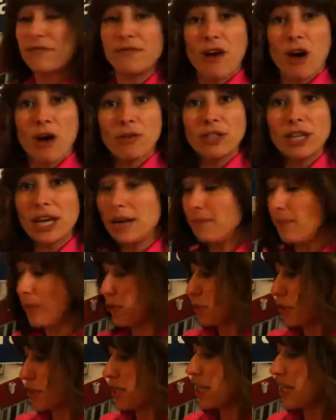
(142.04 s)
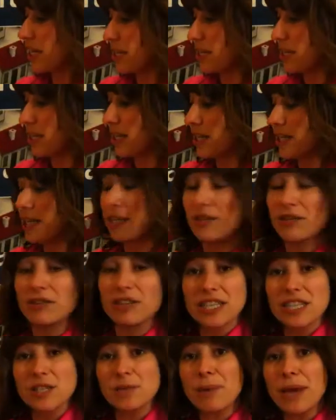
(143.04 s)
folder or your
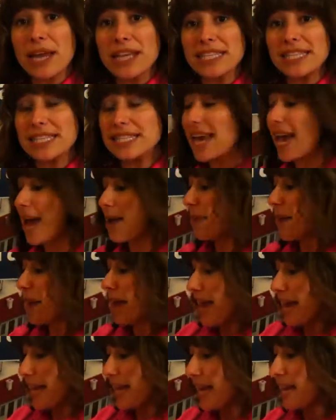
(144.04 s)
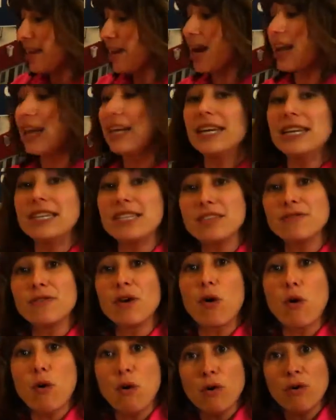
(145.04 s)
expense tab, again, a list of
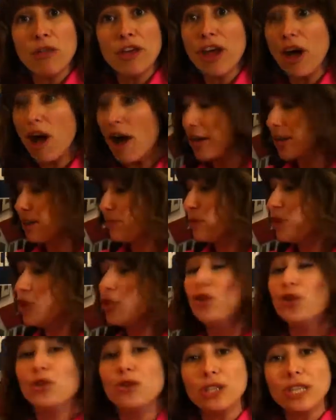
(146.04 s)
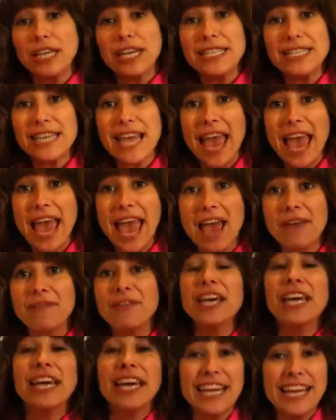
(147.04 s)
all the items you need to
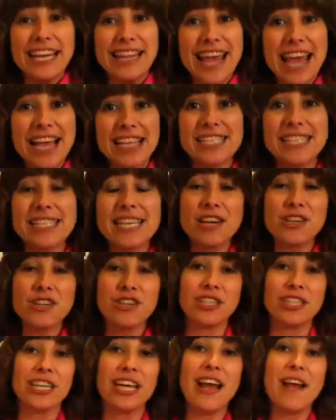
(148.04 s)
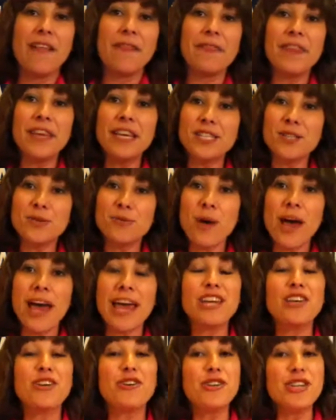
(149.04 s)
have in that section. This
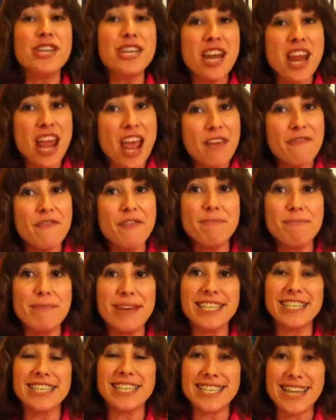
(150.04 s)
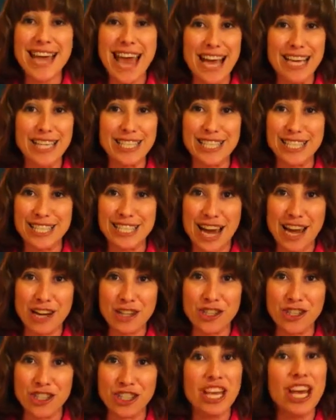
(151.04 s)
way you never miss a tax
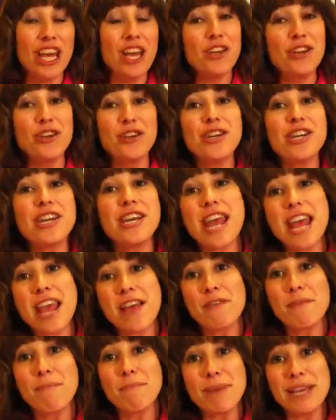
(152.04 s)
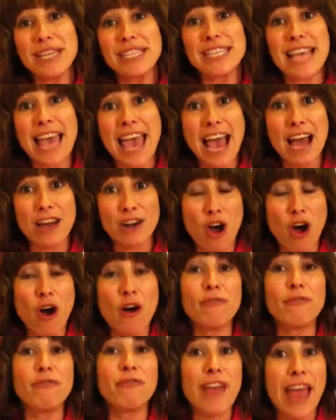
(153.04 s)
deduction. You never miss out
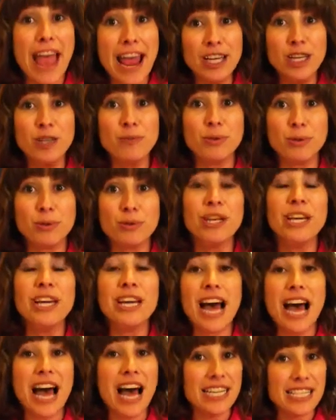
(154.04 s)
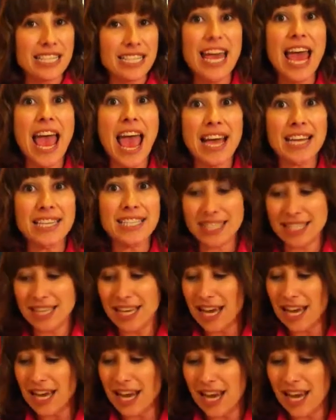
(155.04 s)
on valuable tax